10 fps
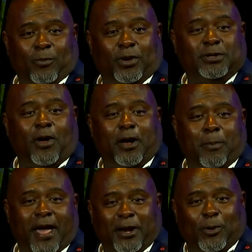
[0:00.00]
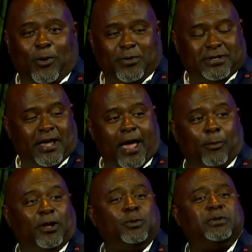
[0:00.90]
We talk about it all the
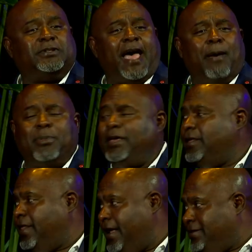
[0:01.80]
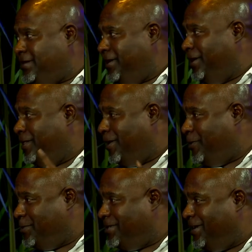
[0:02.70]
time. Look what's happening in that city and the
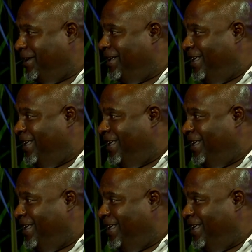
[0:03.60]
other city.